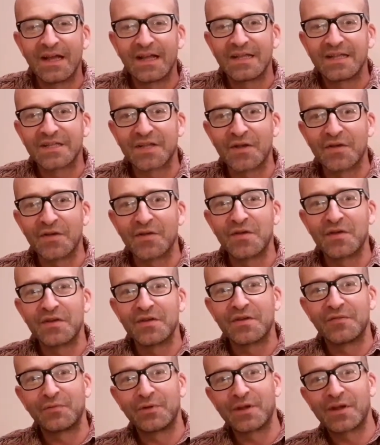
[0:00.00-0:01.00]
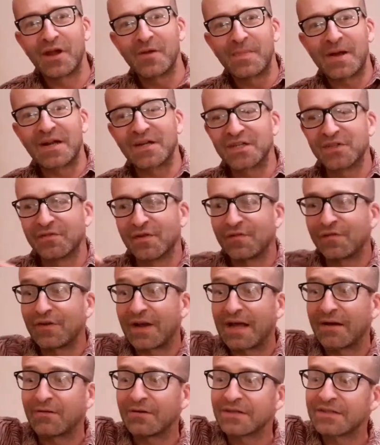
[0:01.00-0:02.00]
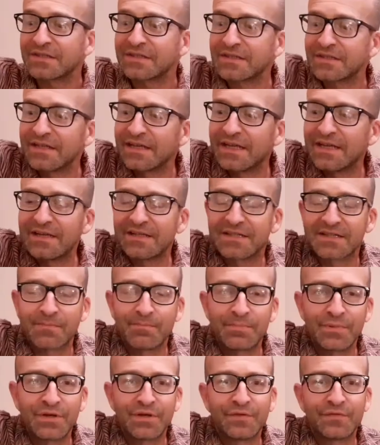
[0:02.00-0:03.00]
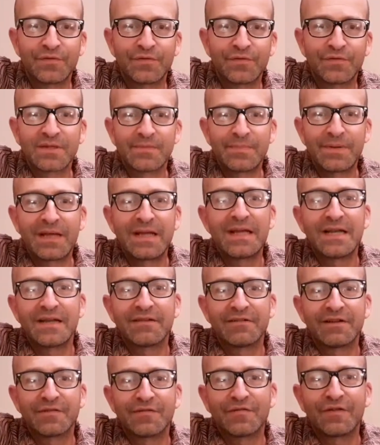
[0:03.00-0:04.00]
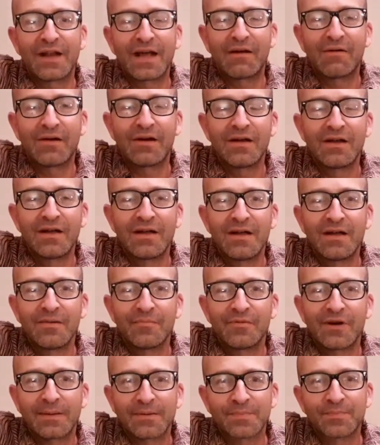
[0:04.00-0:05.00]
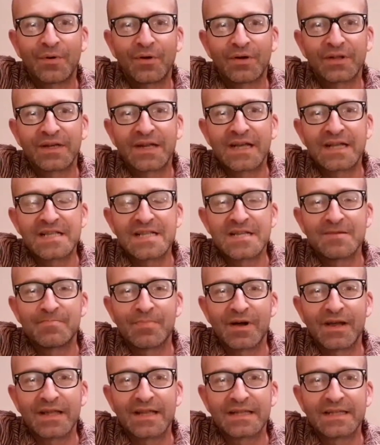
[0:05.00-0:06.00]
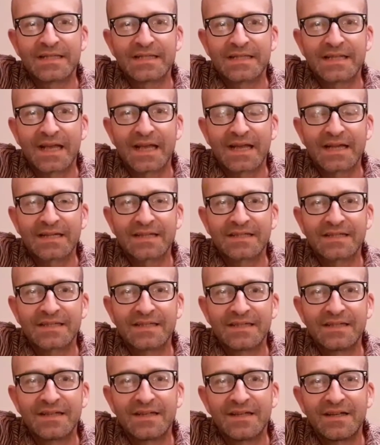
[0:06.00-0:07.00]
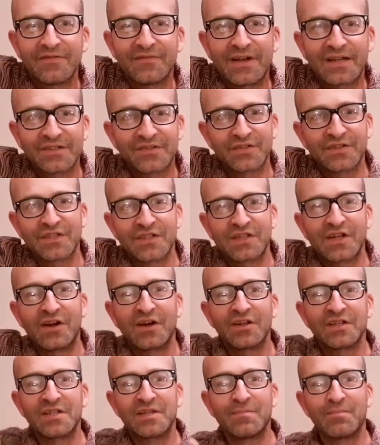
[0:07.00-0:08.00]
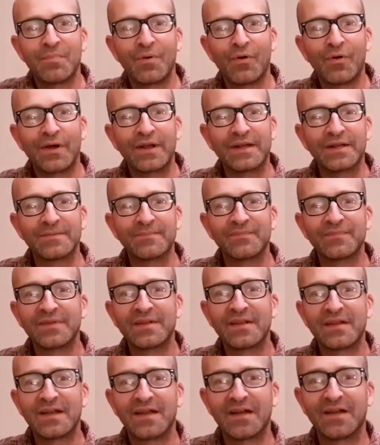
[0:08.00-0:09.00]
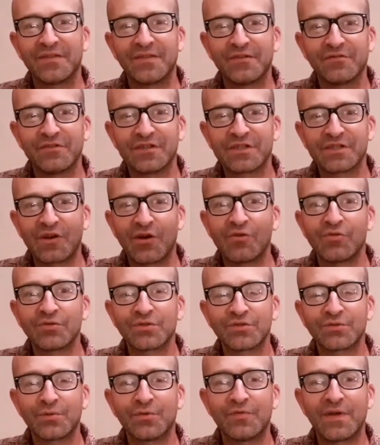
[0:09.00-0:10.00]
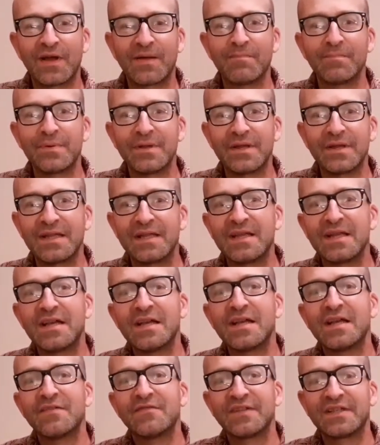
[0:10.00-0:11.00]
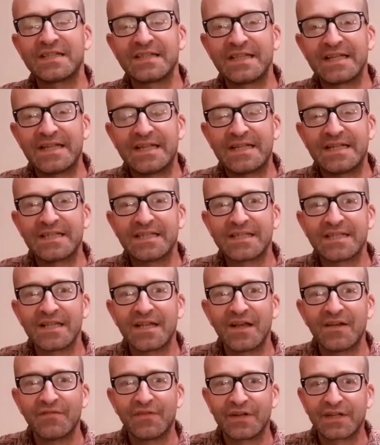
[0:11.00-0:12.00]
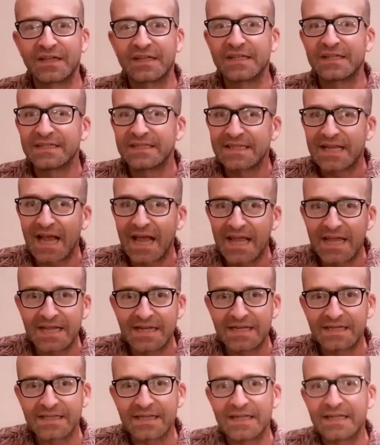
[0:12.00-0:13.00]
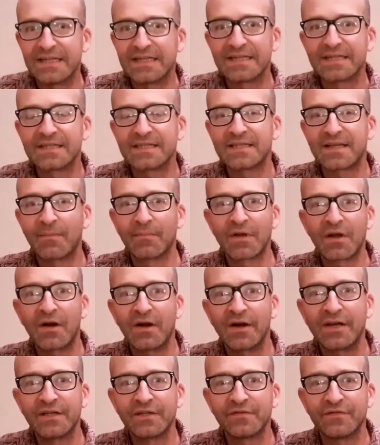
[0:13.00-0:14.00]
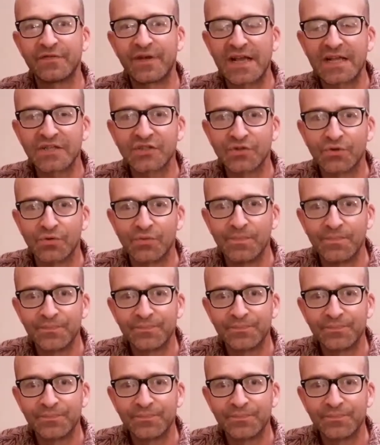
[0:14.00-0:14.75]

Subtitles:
So if we go back to the flowers, here's a beautiful Stapelia in flower, perhaps pollinated by insects. That's the starting point, and the results will then be the seeds that are contained in some kind of vessel.